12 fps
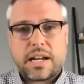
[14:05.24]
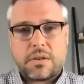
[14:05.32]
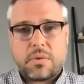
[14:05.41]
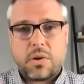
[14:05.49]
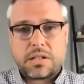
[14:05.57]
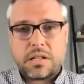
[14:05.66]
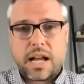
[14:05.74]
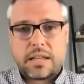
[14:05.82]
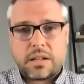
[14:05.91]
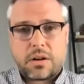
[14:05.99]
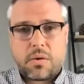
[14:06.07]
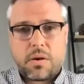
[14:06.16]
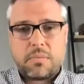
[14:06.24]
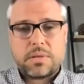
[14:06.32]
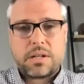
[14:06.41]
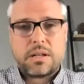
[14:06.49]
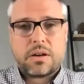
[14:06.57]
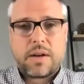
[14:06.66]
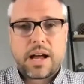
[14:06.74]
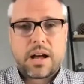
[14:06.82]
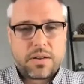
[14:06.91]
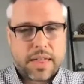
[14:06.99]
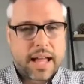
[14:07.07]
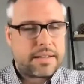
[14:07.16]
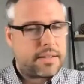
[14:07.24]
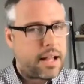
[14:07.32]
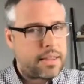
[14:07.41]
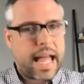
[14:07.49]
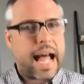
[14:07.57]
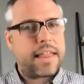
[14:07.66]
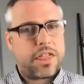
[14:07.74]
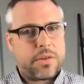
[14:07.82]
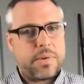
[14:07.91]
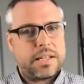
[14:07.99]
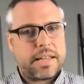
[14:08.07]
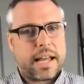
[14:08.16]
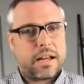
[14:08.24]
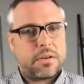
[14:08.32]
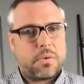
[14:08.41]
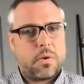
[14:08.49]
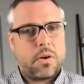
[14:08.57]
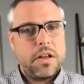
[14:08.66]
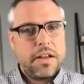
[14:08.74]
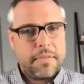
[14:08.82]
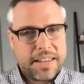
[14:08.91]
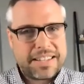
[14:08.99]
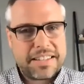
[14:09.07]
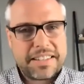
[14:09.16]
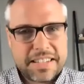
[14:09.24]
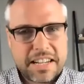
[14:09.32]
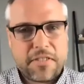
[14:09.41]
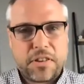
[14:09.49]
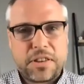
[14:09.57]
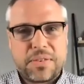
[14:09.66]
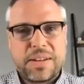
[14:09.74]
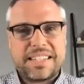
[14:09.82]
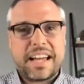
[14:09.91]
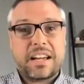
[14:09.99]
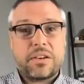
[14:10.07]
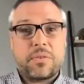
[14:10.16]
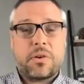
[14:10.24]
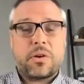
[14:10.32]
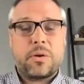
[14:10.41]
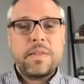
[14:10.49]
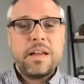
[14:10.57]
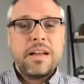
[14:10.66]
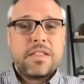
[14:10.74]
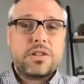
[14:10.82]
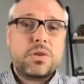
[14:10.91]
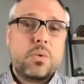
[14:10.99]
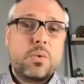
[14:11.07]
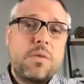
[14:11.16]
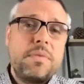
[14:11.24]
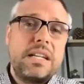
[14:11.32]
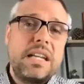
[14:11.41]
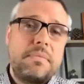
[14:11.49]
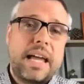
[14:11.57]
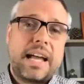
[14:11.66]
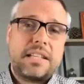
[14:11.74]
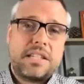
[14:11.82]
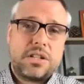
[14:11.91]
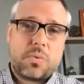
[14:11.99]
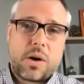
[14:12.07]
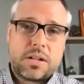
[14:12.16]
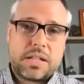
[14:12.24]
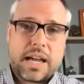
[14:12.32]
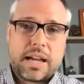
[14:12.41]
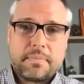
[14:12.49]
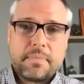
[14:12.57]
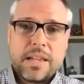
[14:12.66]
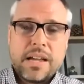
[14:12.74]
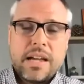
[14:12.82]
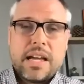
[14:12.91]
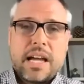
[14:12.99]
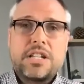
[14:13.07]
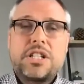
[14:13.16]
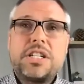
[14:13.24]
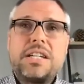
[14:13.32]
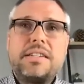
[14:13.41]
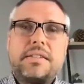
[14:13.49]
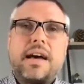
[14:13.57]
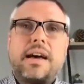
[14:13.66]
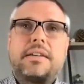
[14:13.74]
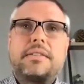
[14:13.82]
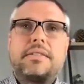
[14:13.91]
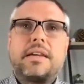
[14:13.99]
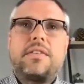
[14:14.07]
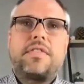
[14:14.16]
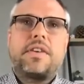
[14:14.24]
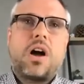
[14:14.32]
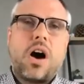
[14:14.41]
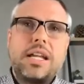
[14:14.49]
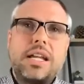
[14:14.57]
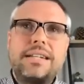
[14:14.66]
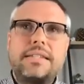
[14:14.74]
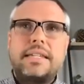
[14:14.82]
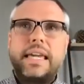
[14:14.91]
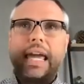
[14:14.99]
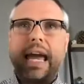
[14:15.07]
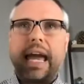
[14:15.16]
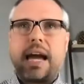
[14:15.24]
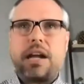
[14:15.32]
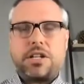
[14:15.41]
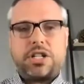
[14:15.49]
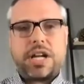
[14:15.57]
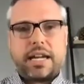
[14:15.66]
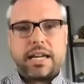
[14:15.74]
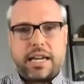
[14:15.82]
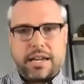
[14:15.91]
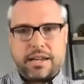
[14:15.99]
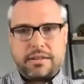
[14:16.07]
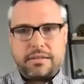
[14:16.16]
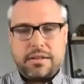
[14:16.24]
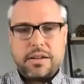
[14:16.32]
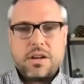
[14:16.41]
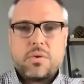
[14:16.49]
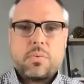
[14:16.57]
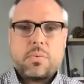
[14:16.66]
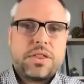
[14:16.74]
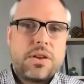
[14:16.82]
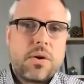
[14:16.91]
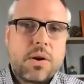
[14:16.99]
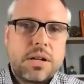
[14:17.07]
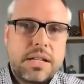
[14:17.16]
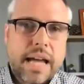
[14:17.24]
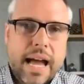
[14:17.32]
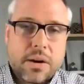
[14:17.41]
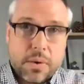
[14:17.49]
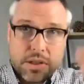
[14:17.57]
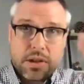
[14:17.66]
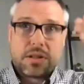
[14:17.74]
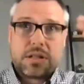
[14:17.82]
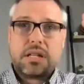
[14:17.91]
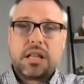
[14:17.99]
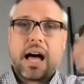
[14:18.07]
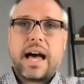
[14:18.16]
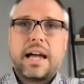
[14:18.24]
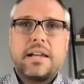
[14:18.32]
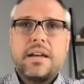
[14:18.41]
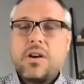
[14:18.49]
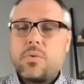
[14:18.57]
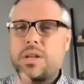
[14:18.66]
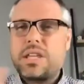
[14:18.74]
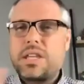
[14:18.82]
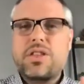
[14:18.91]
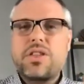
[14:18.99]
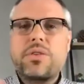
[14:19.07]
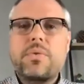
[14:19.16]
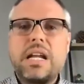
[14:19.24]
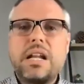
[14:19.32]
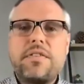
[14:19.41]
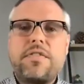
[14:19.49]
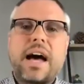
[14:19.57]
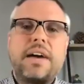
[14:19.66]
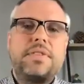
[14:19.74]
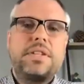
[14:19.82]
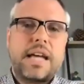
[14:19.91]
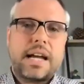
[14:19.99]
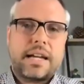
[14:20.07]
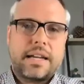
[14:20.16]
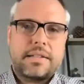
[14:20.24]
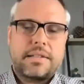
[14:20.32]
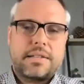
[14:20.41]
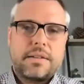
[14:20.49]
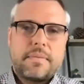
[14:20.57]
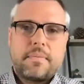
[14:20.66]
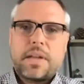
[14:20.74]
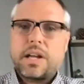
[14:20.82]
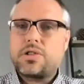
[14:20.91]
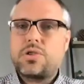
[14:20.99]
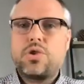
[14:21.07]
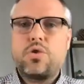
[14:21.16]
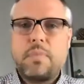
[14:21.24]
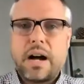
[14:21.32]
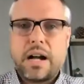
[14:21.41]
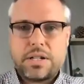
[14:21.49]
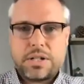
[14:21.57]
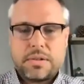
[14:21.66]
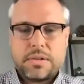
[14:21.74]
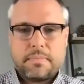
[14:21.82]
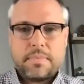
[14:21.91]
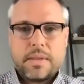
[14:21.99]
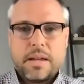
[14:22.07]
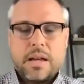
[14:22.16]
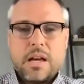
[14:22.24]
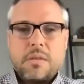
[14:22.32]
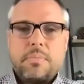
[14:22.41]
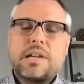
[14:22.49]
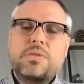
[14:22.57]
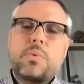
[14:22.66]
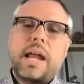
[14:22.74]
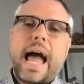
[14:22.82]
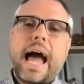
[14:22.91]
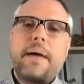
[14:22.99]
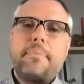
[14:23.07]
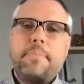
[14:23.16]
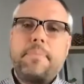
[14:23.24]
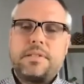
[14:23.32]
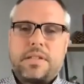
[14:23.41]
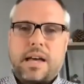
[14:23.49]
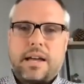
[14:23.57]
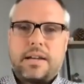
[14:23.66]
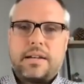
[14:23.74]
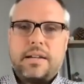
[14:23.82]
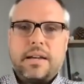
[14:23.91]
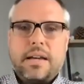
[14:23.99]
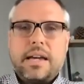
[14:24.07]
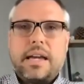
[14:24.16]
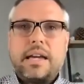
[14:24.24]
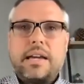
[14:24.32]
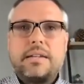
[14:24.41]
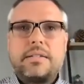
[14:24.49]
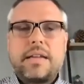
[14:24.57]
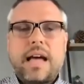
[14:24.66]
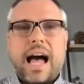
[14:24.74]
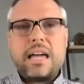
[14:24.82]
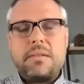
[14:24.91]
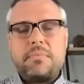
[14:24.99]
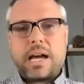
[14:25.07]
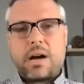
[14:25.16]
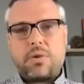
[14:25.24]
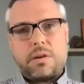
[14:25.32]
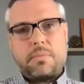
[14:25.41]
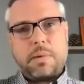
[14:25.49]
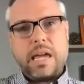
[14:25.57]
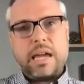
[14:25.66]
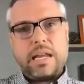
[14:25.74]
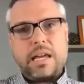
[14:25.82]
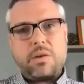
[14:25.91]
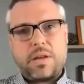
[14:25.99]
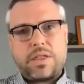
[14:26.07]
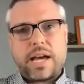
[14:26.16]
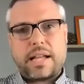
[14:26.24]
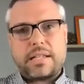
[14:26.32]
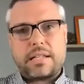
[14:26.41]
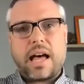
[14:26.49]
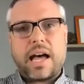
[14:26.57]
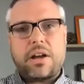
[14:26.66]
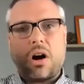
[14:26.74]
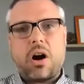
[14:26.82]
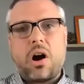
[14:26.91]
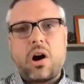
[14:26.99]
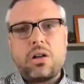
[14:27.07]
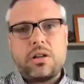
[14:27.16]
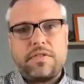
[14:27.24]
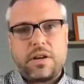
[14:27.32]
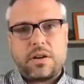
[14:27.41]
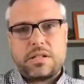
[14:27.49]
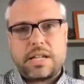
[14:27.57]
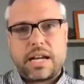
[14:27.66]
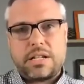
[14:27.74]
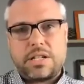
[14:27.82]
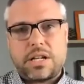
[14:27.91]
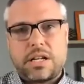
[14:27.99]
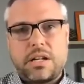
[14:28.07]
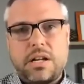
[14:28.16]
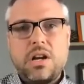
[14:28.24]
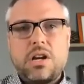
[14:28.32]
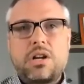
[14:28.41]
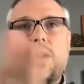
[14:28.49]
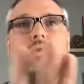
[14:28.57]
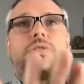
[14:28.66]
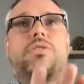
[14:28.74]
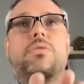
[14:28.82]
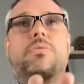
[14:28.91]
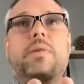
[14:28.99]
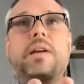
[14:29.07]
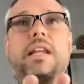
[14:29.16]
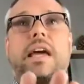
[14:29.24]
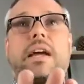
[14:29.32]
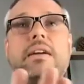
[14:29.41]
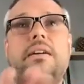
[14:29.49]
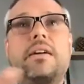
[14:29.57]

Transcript: rule. It's not the crumbs on the ground. That's not that 3-second rule. This is a different 3-second rule. There's a woman named Nancy Duarte, and she says, if an audience can't check in with your deck, with your slide, within 3 to 5 seconds, it's too much. Because what happens then is I am now competing with that slide. All of your attention goes to reading.